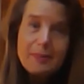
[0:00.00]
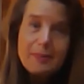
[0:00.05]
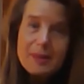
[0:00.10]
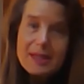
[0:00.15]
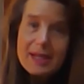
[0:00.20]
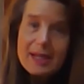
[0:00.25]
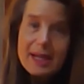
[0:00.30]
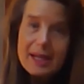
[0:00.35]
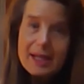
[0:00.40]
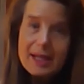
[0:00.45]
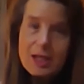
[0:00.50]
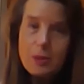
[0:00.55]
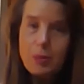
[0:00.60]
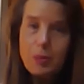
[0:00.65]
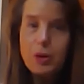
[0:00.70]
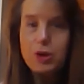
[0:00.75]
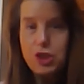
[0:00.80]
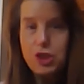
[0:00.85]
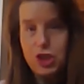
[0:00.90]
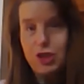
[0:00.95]
needing to
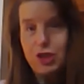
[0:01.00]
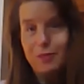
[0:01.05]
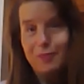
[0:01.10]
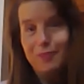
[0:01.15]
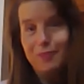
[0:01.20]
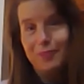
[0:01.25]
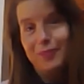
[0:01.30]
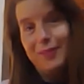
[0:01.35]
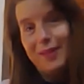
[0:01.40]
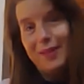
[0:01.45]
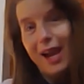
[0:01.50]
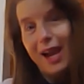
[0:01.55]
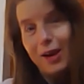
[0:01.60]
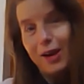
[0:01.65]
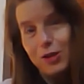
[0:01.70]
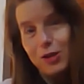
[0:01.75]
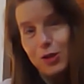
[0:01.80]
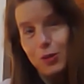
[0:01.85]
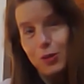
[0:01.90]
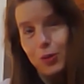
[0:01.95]
push
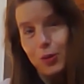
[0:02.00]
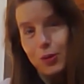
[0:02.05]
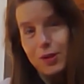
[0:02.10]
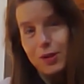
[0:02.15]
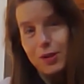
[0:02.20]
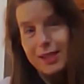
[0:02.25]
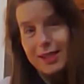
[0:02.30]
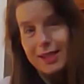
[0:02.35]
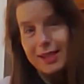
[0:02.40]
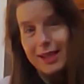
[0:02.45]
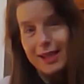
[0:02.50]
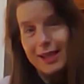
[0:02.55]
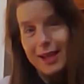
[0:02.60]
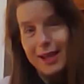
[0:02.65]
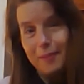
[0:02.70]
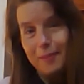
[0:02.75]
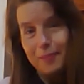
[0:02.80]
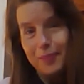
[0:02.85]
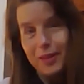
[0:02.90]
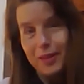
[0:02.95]
out towards the
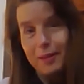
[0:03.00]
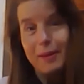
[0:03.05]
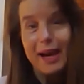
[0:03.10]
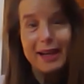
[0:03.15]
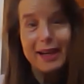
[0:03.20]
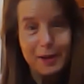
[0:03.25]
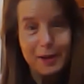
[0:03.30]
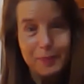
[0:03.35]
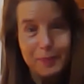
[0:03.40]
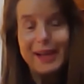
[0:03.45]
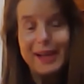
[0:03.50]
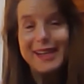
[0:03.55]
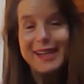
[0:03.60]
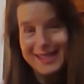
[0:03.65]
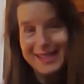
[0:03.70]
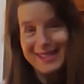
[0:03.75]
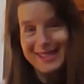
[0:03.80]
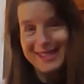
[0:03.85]
marketplace.